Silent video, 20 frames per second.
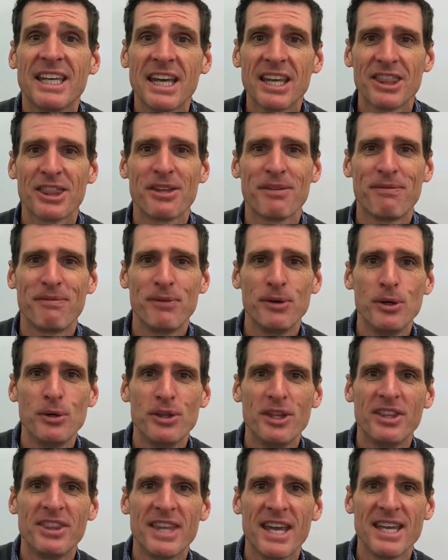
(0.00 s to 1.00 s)
get the
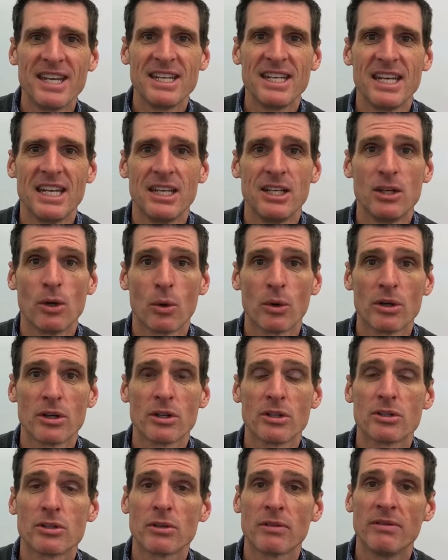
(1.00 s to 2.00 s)
food that they need in order
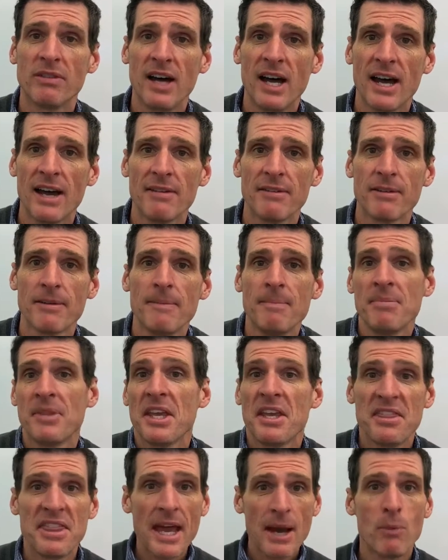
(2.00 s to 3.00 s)
to survive.
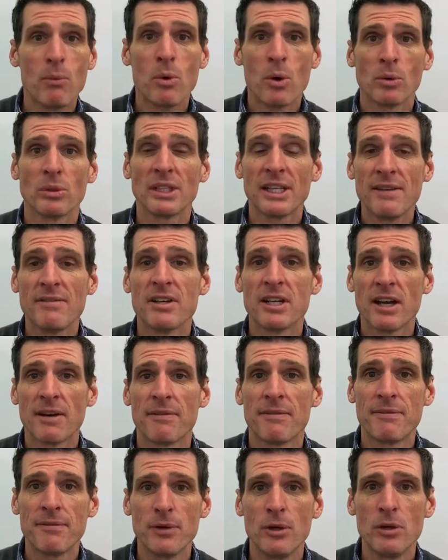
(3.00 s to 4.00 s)
That won't leave
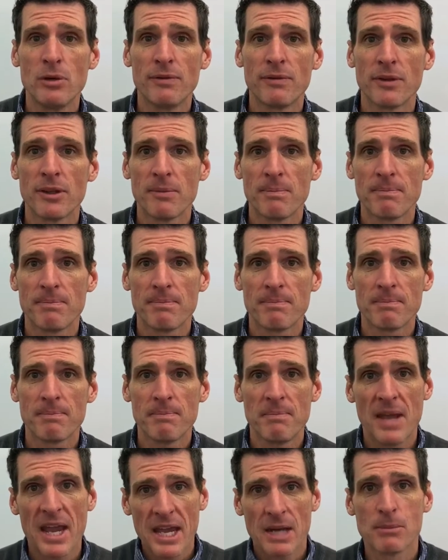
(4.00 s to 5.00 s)
enough food for the
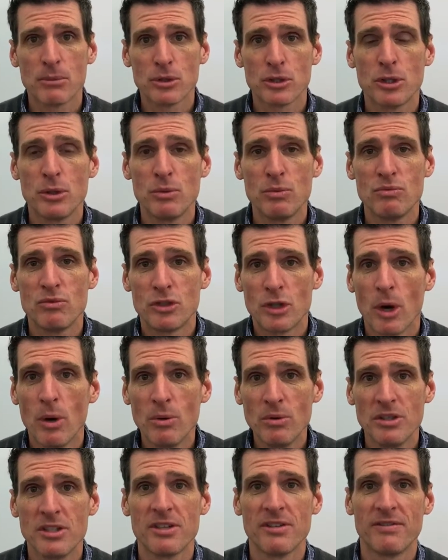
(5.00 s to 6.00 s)
animals who
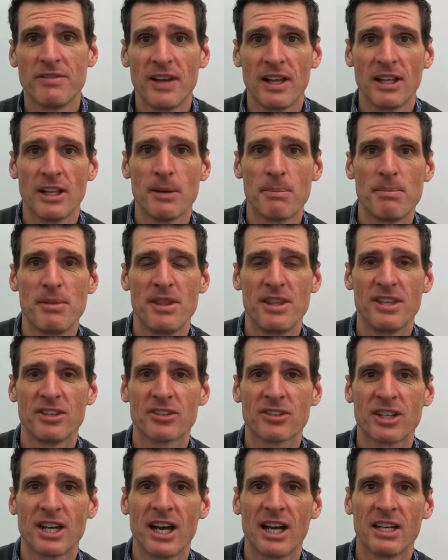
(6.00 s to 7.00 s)
don't develop
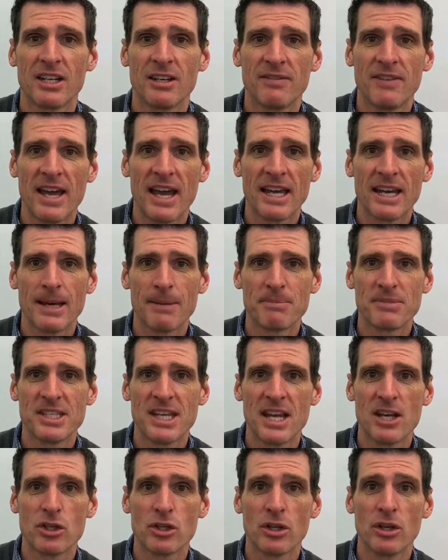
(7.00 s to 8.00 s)
this kind of
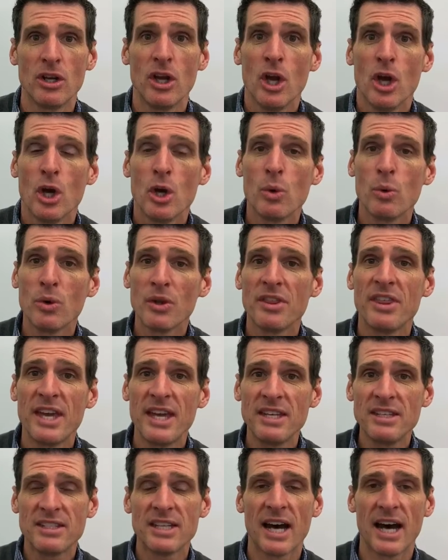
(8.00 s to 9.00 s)
adaptation, who will
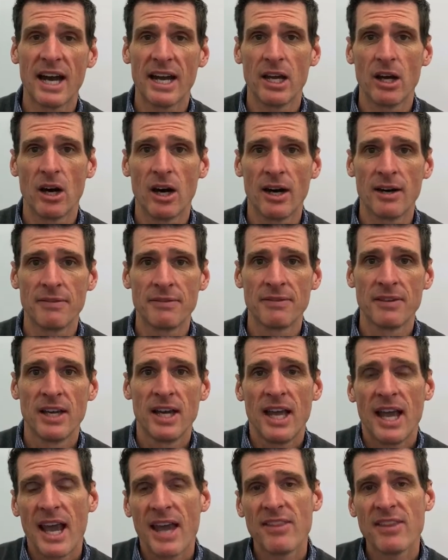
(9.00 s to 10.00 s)
then die off,
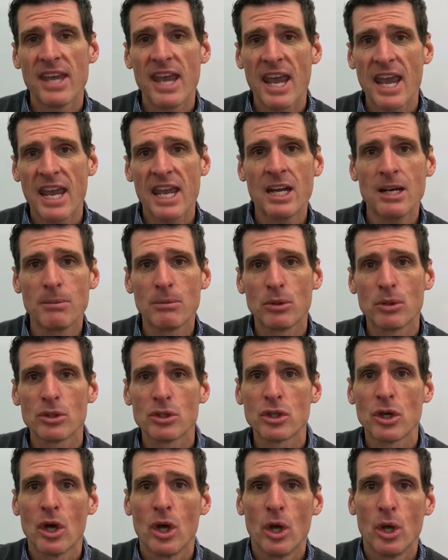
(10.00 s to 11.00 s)
and the
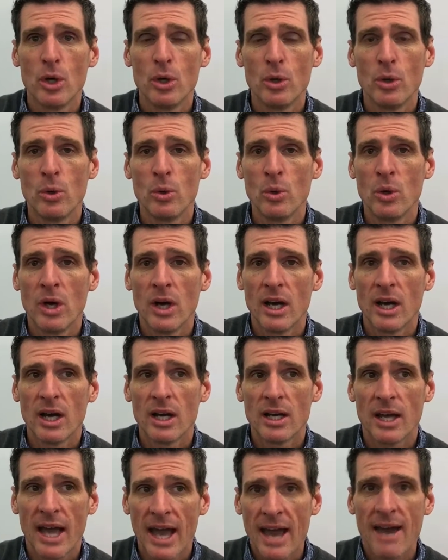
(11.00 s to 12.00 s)
animals who
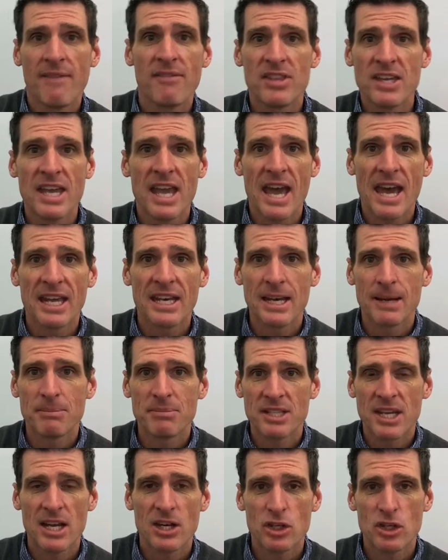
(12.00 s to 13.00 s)
have the
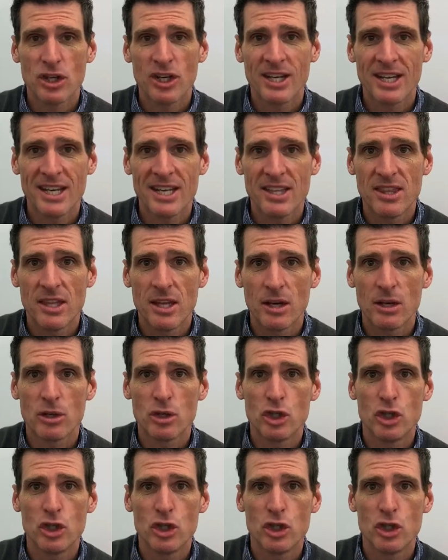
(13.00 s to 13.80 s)
adaptation in their